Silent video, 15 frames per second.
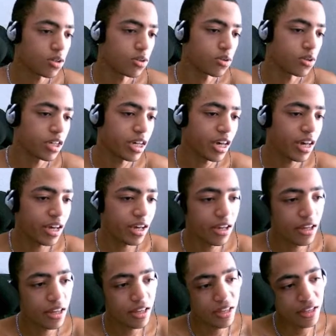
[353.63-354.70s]
Okay,
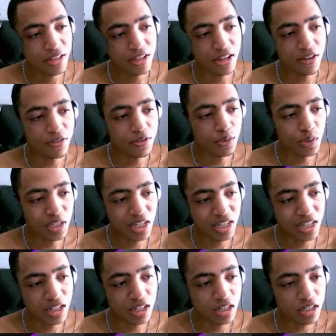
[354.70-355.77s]
after we get
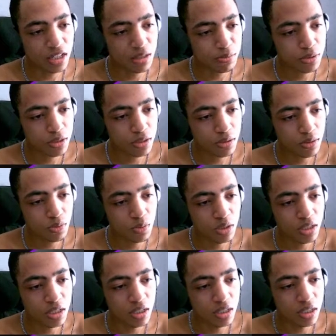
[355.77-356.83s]
Eclipse,
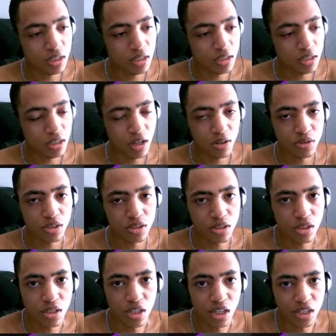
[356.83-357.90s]
we now need
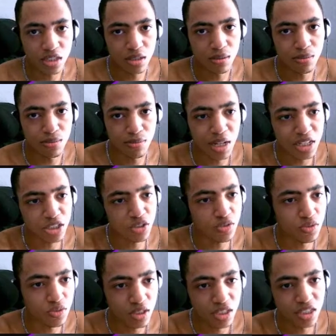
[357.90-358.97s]
to get some magic
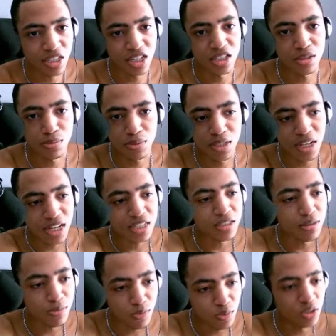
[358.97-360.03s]
resist HP
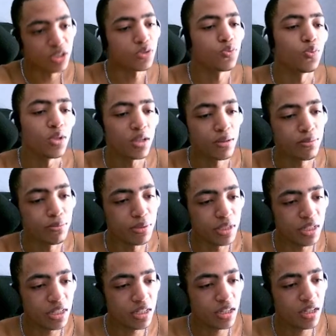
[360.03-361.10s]
item, which will
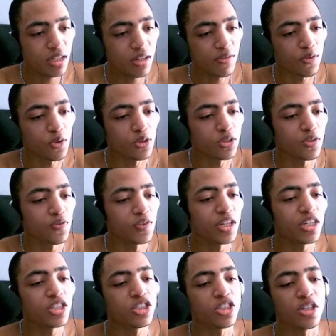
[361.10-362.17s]
be Force of
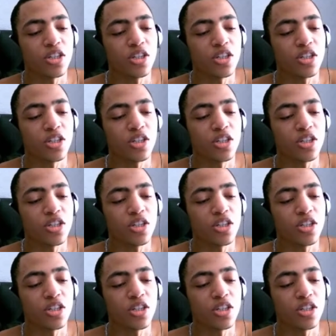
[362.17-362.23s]
Nature.